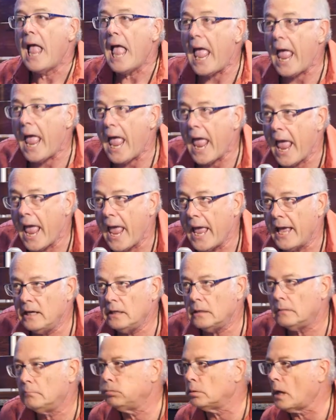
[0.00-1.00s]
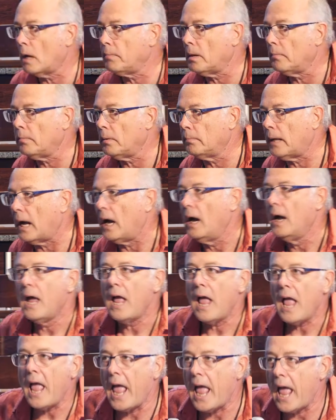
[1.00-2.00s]
and blah, blah, blah, blah,
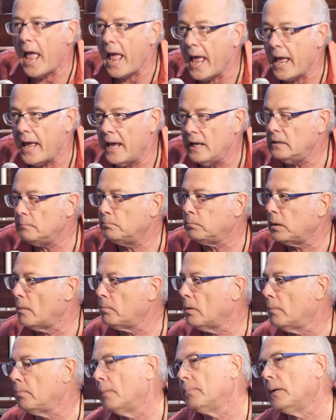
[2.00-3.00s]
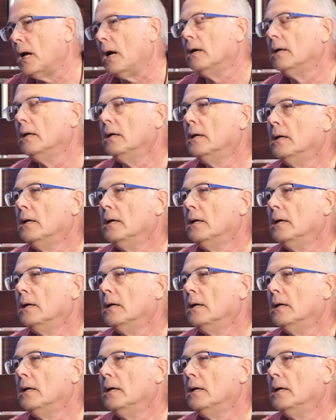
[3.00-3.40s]
and blah, blah, blah, blah.